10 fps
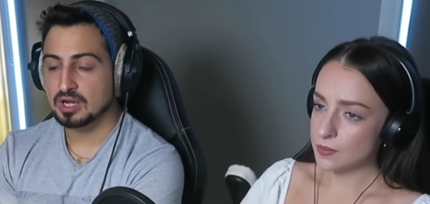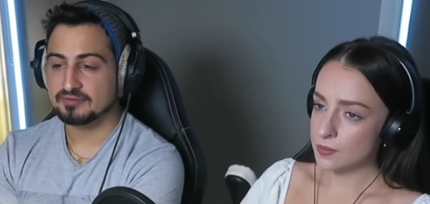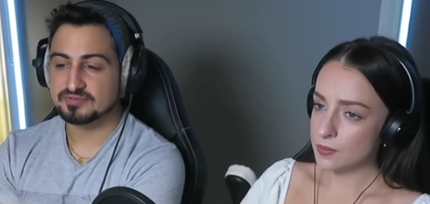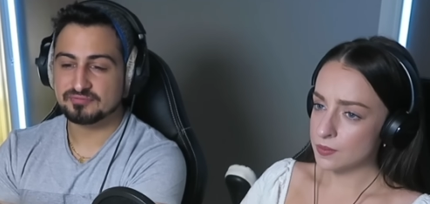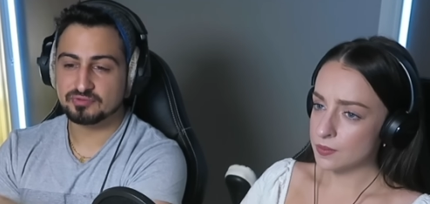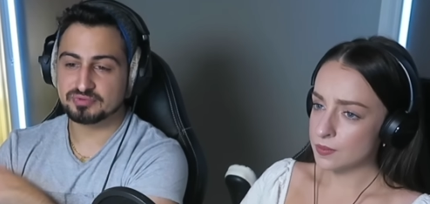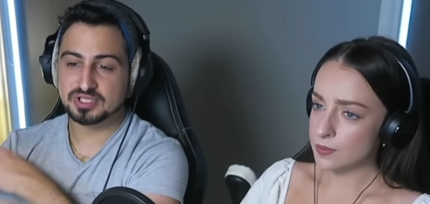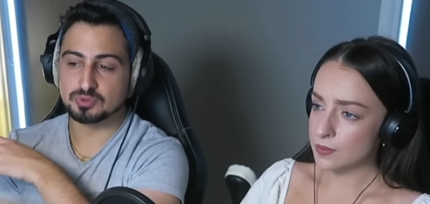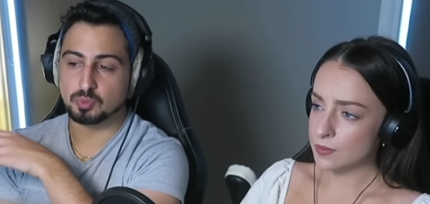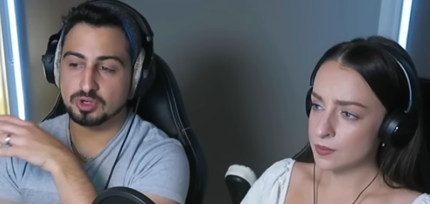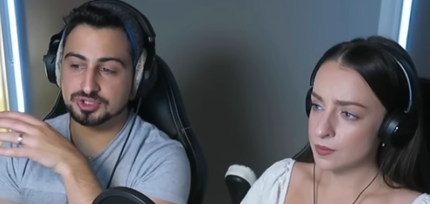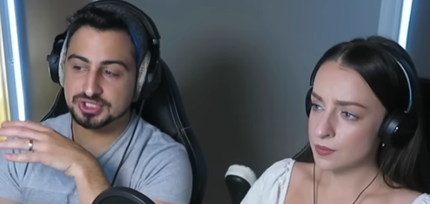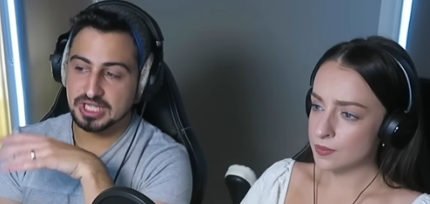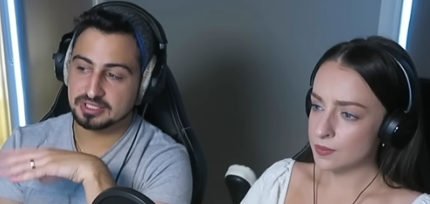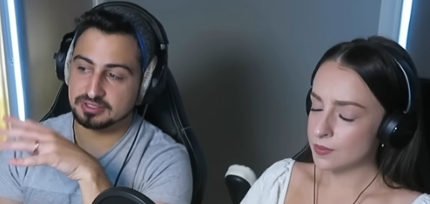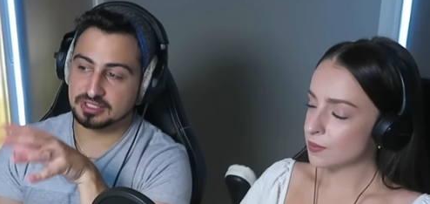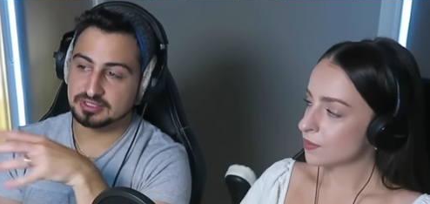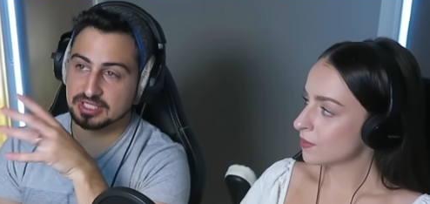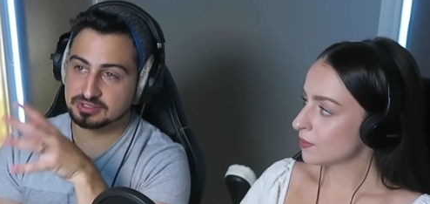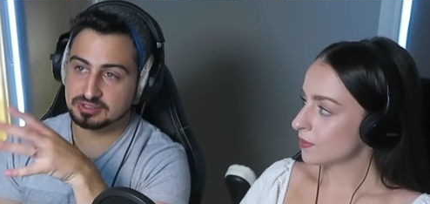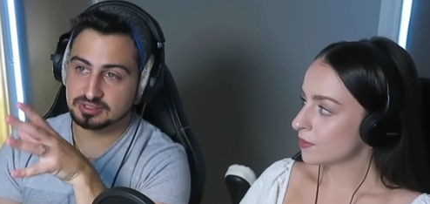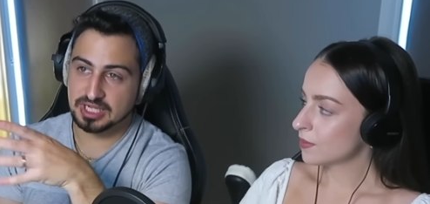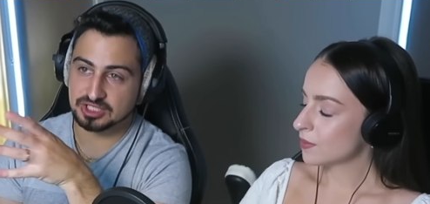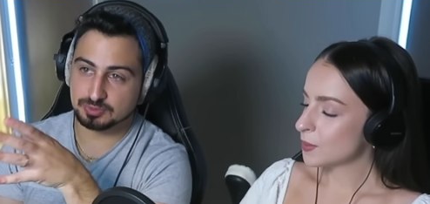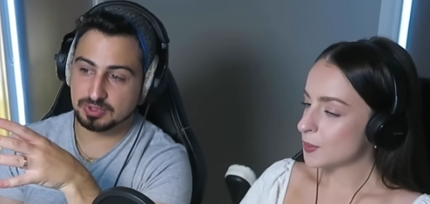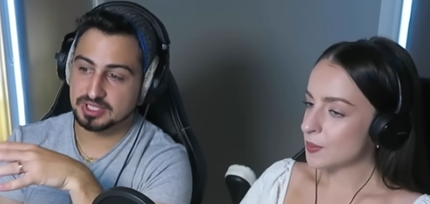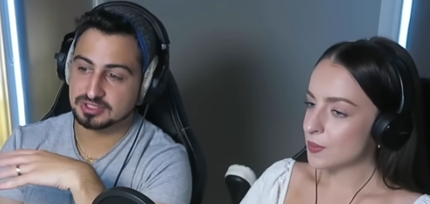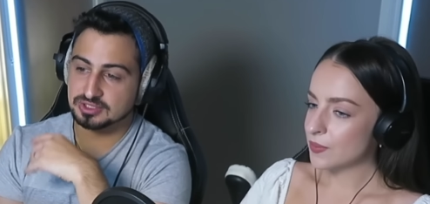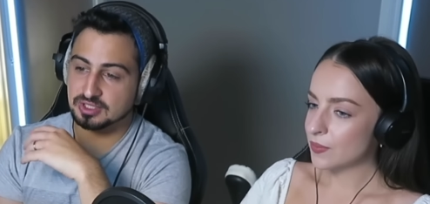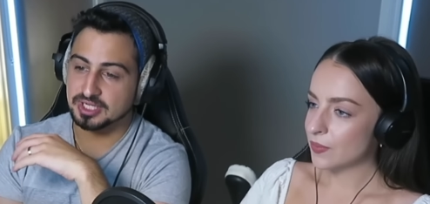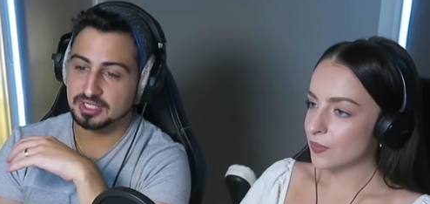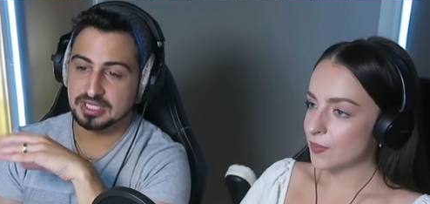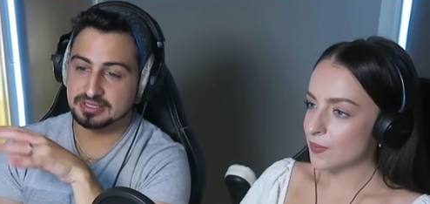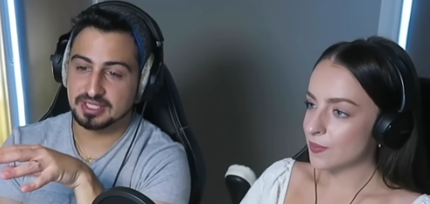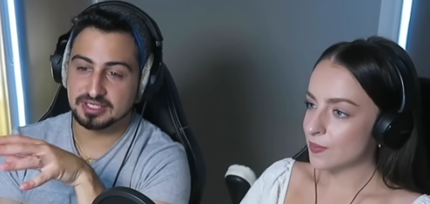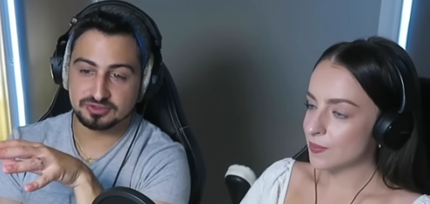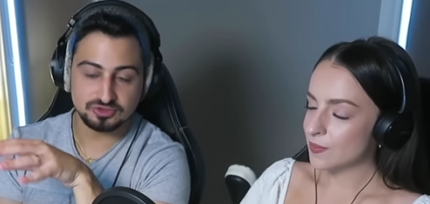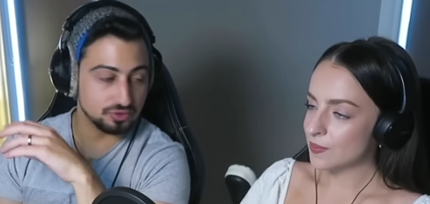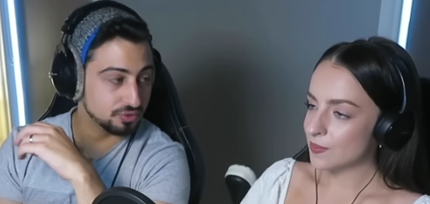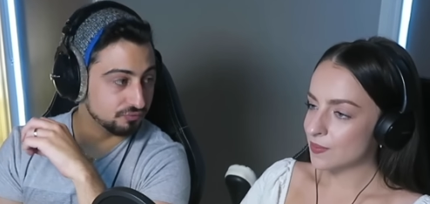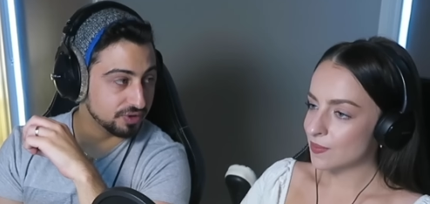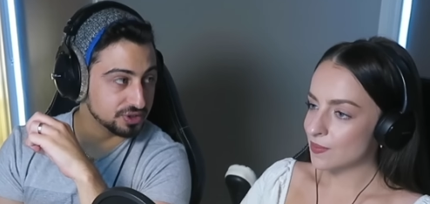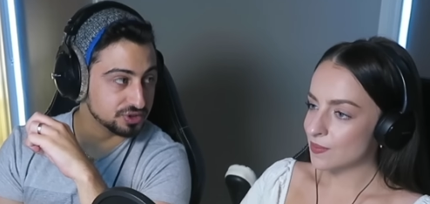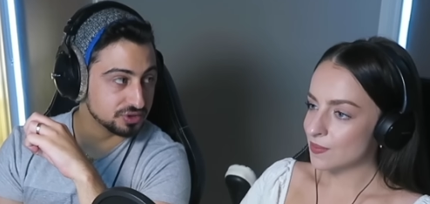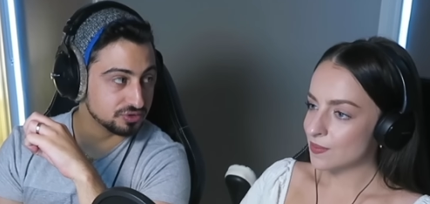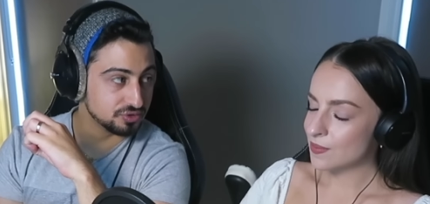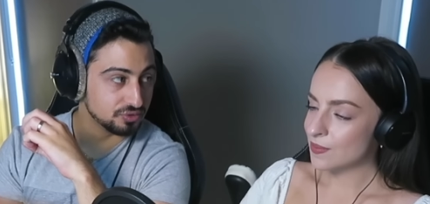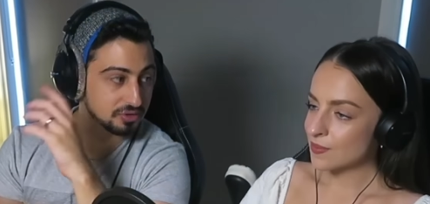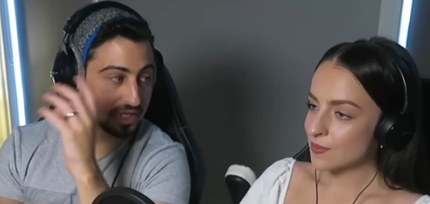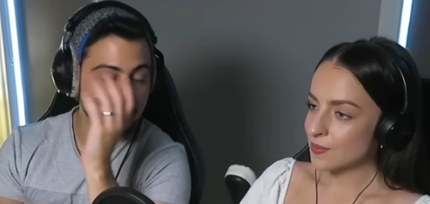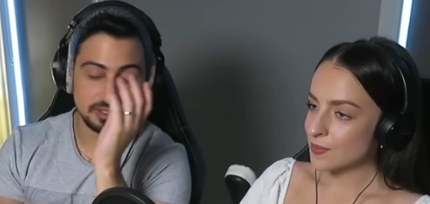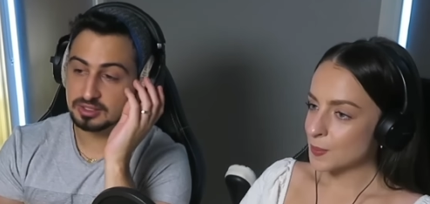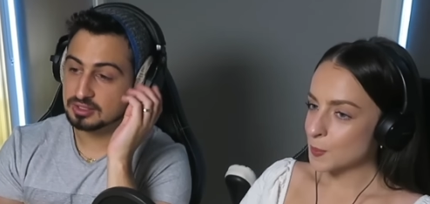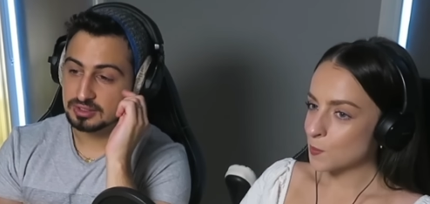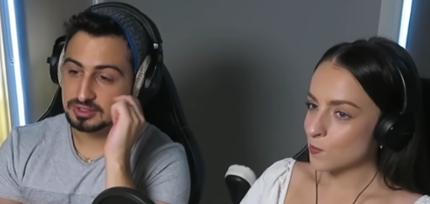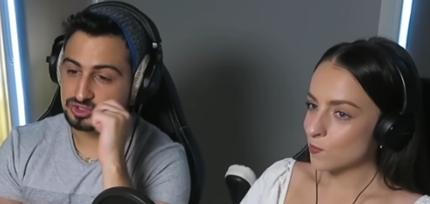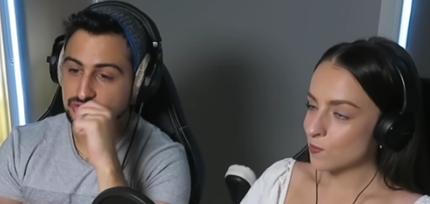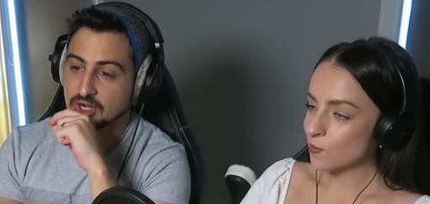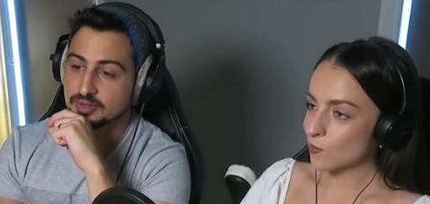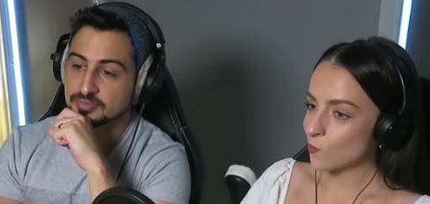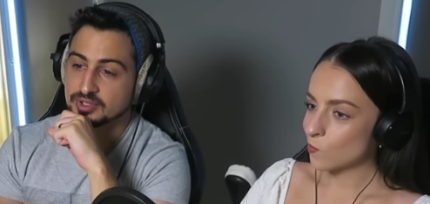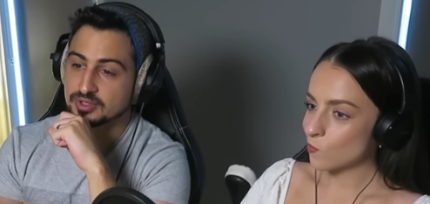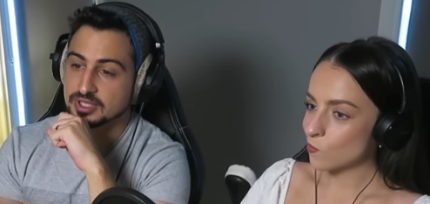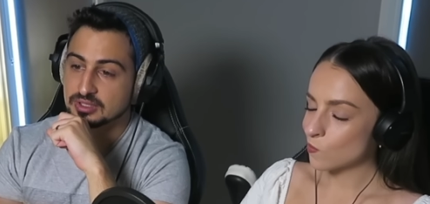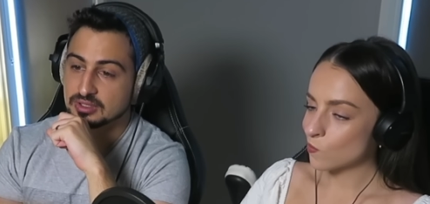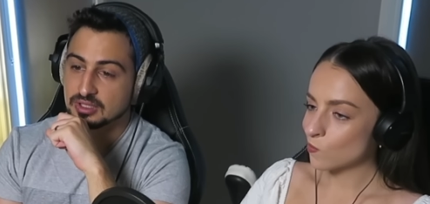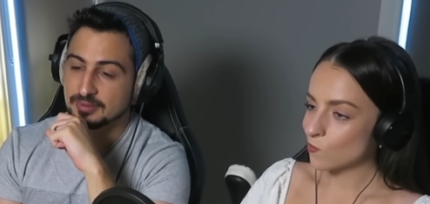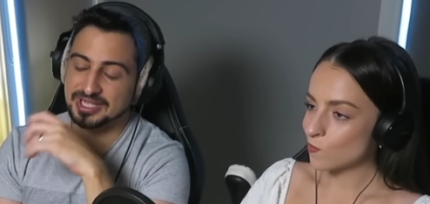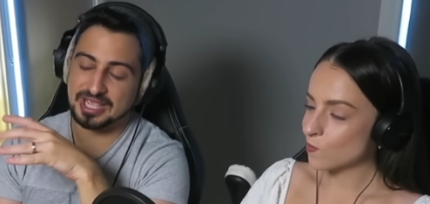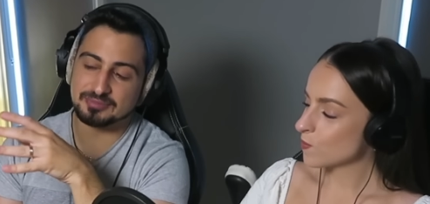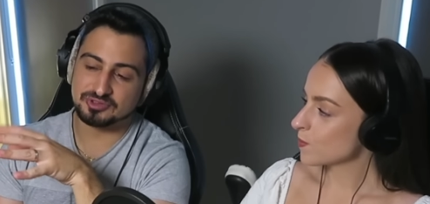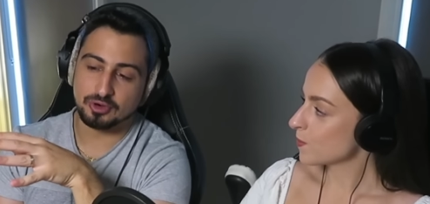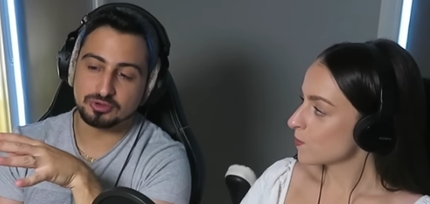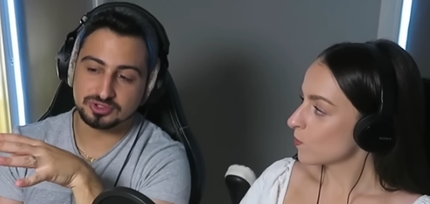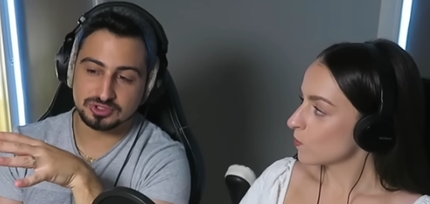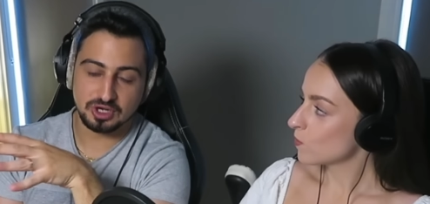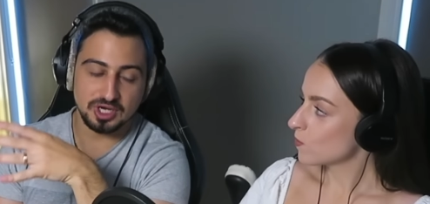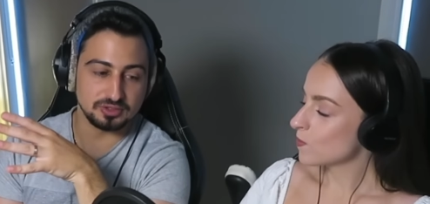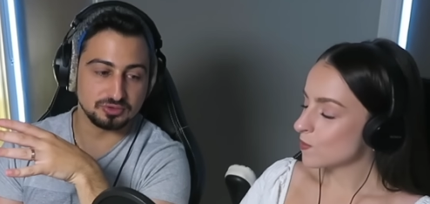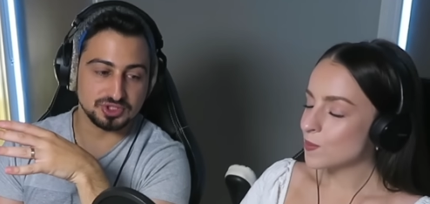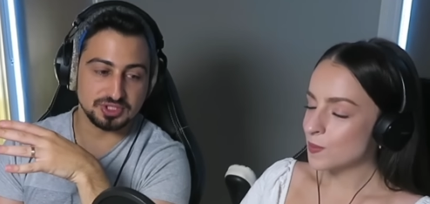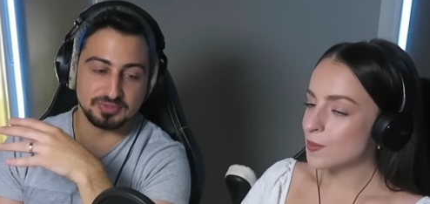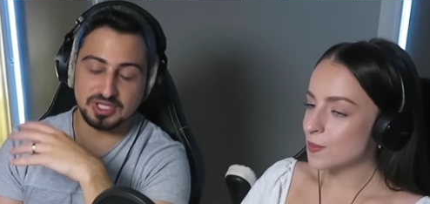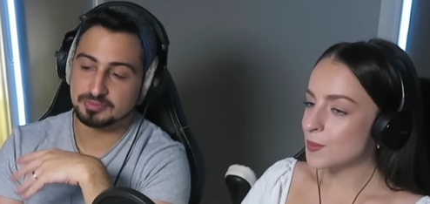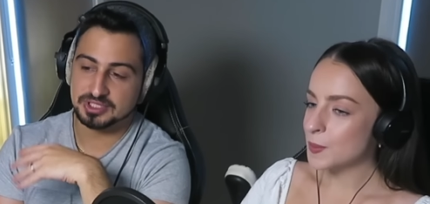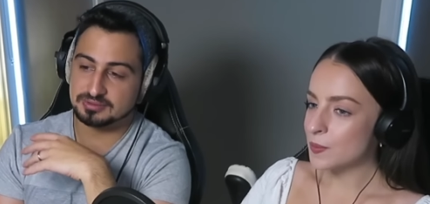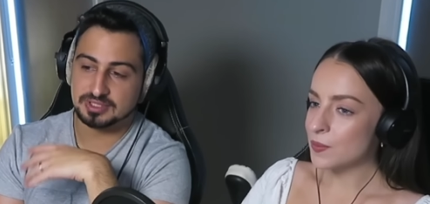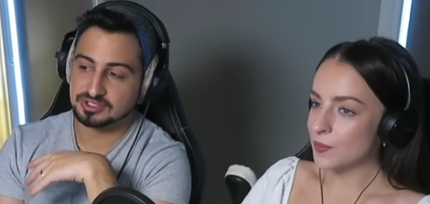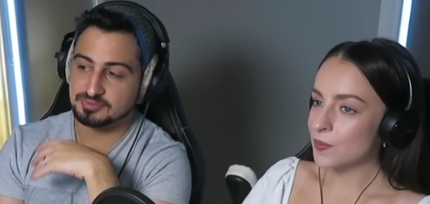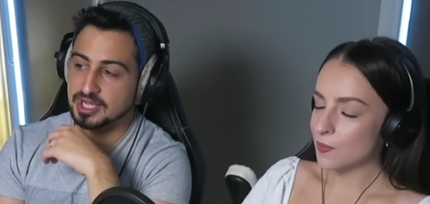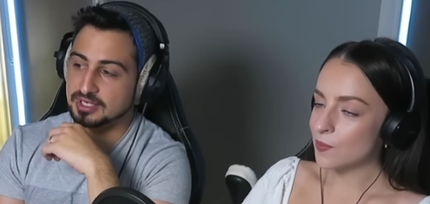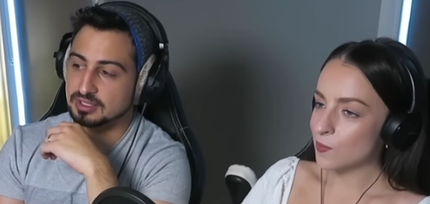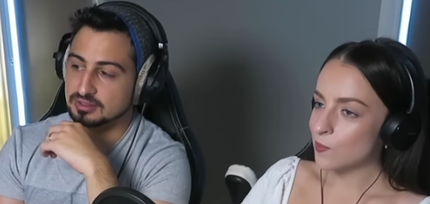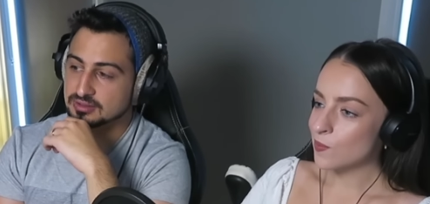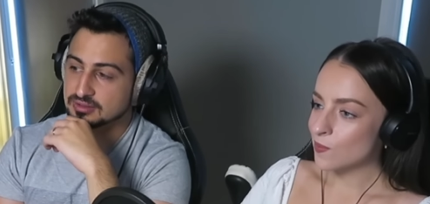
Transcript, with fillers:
Speaker 1: I've never really watched anything that takes place like in these sort of regions or like this time period. I mean, Game of Thrones kind of looks similar, but that's about it.